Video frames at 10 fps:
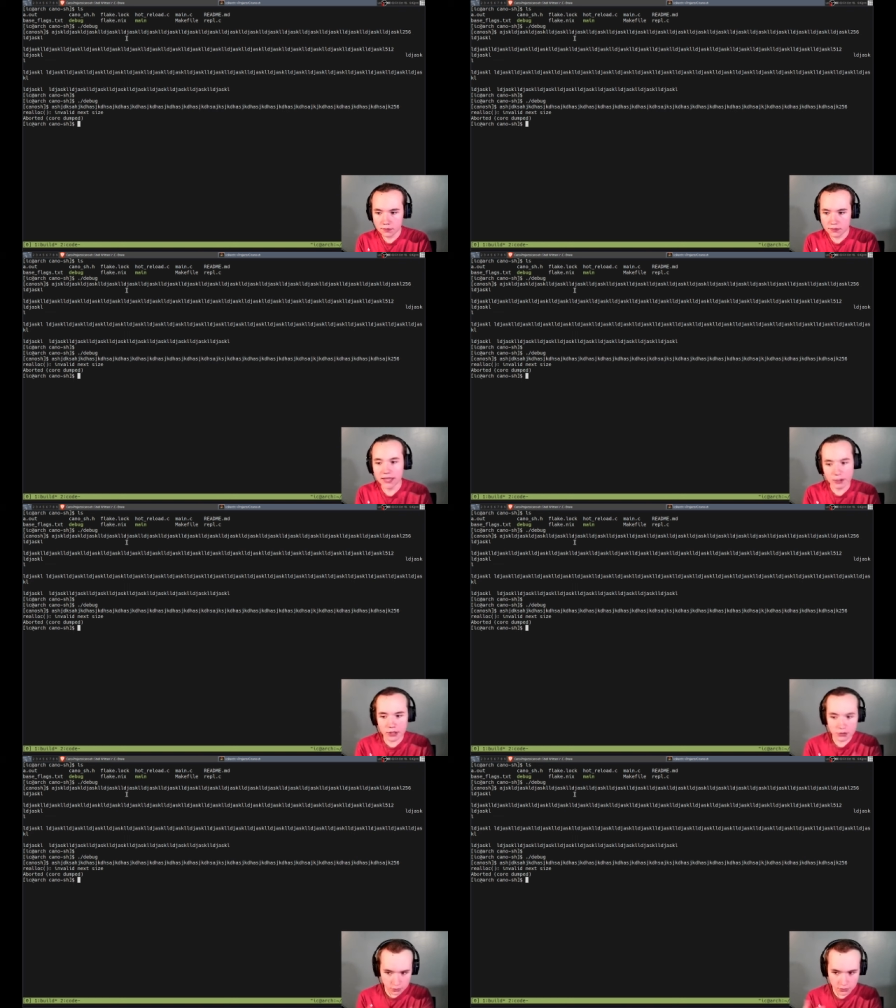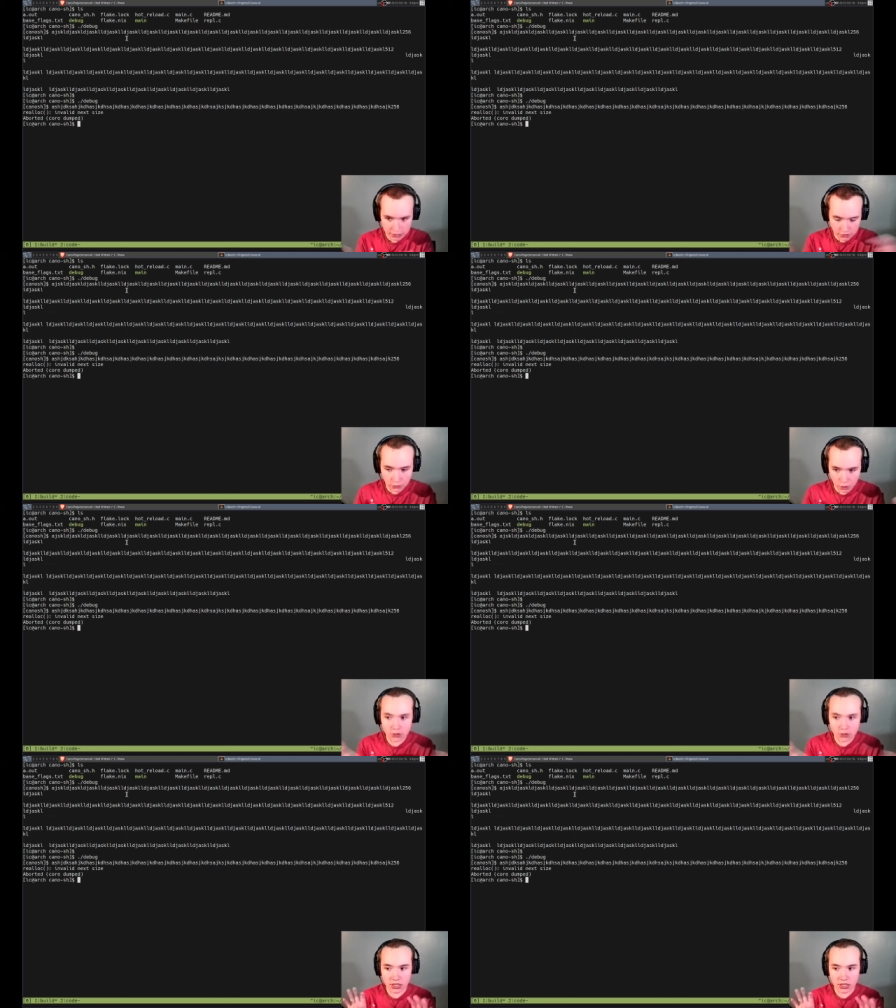Yeah, there we go. So when it's too
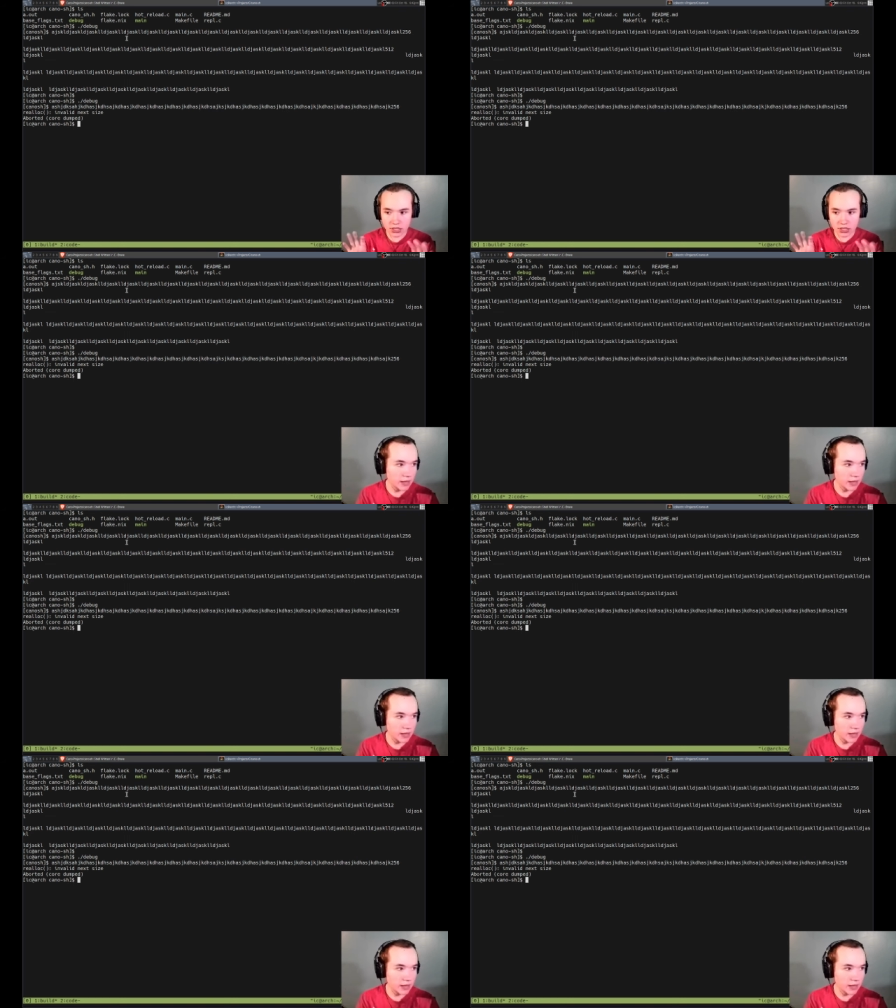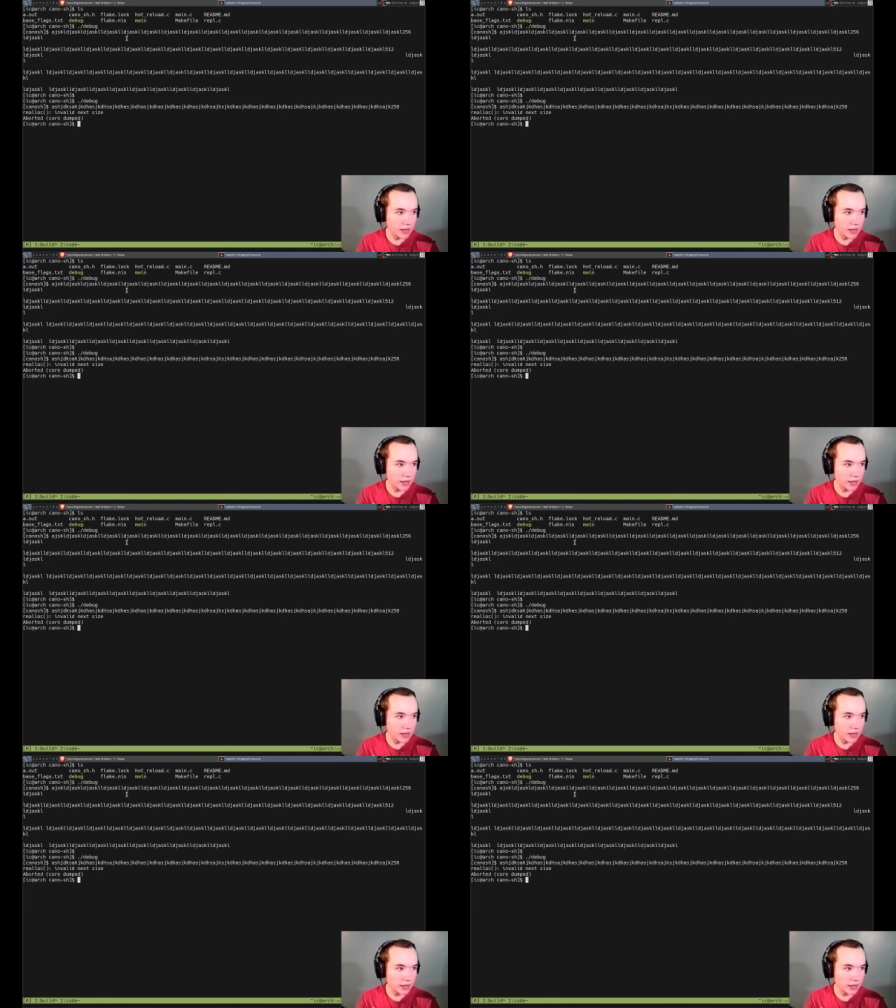large, it will do that. So it has something to
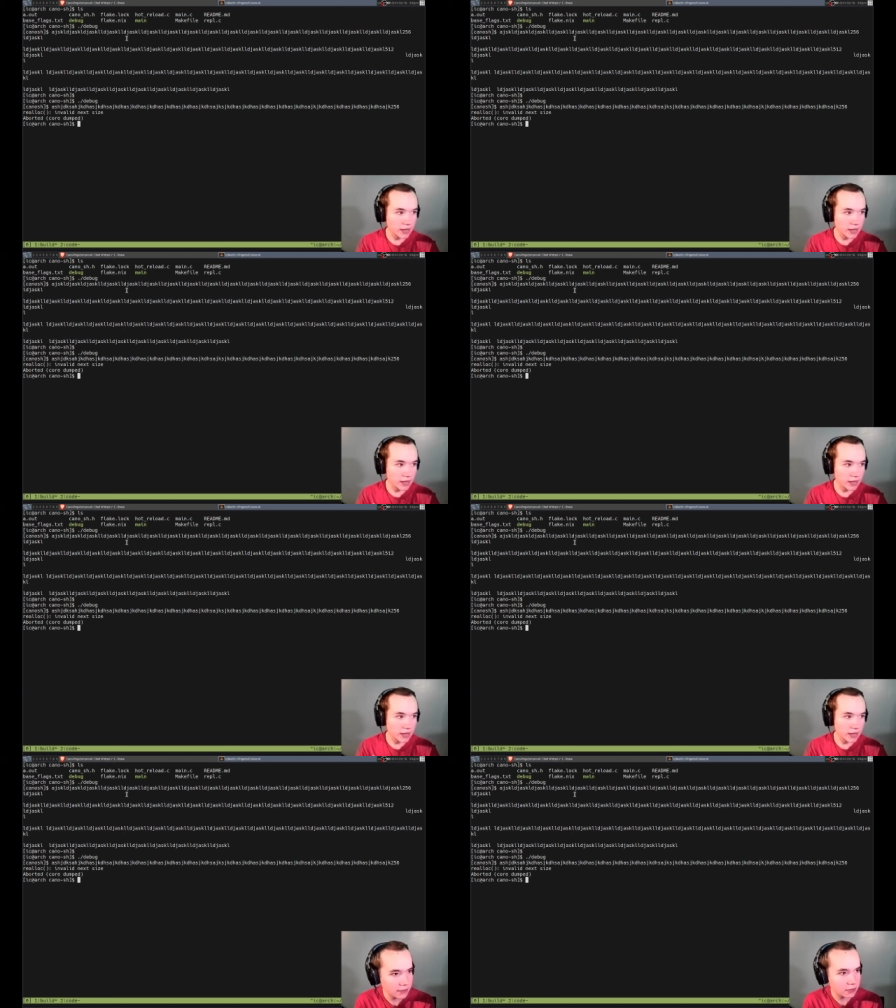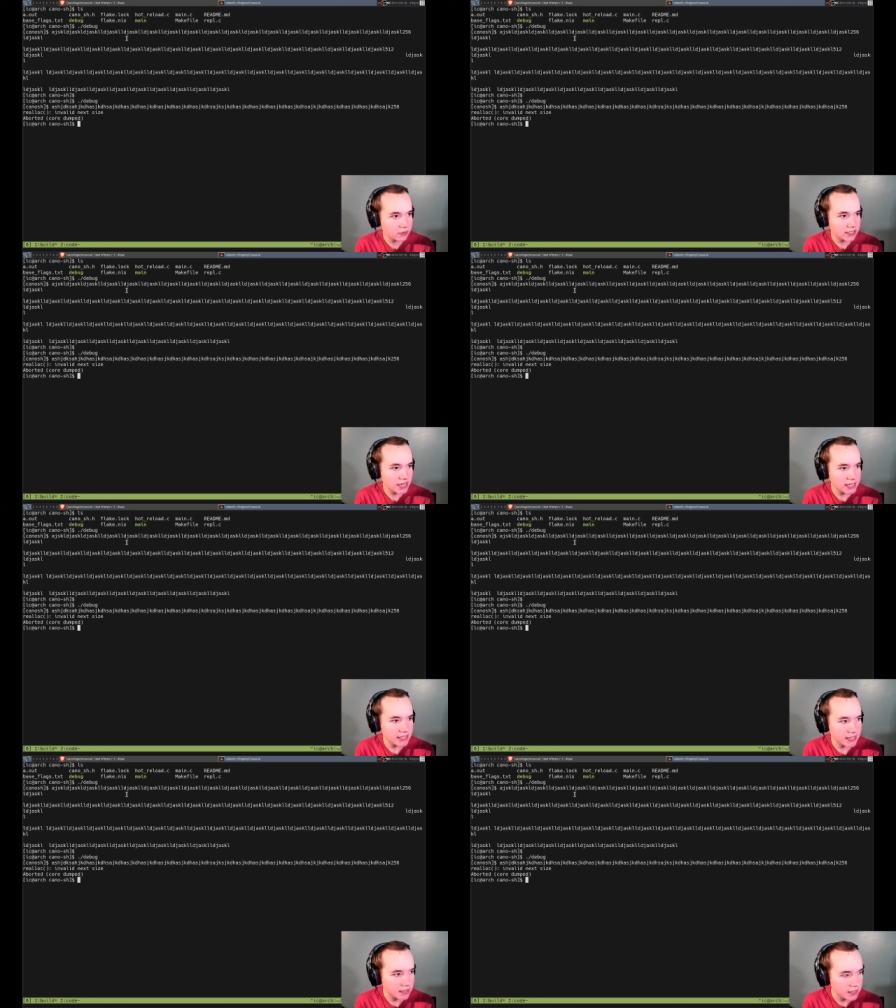do with the resize. It might not be
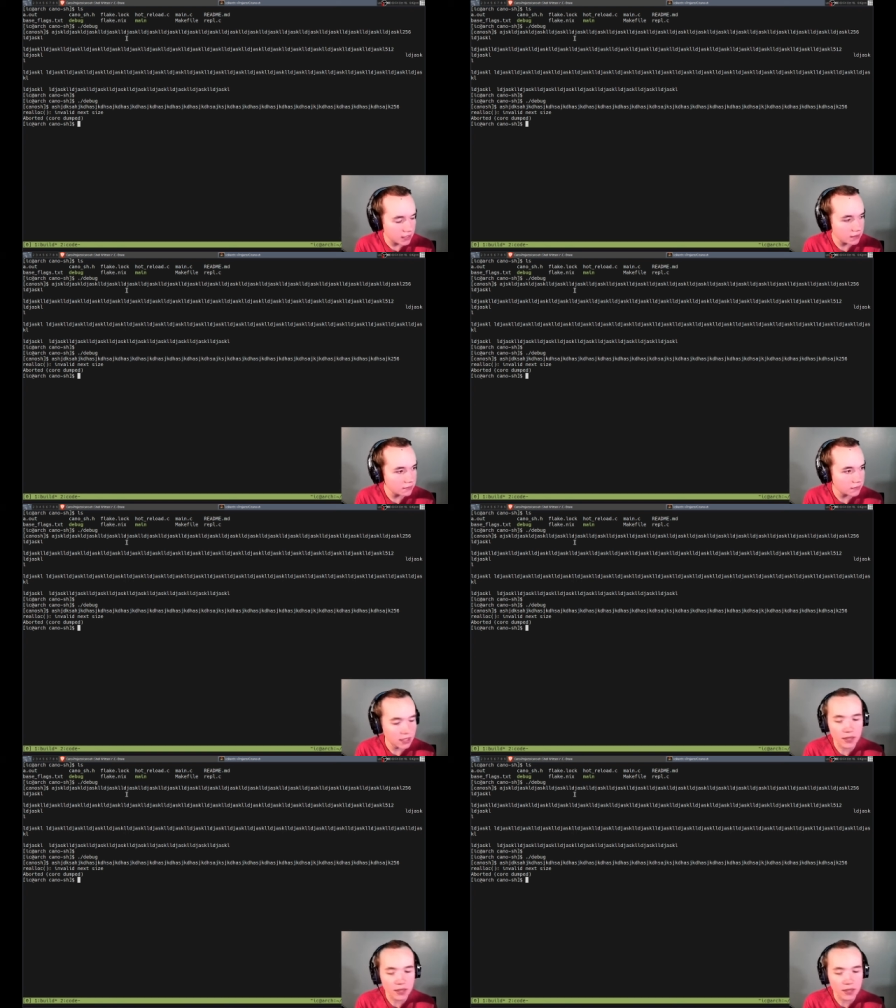resizing enough.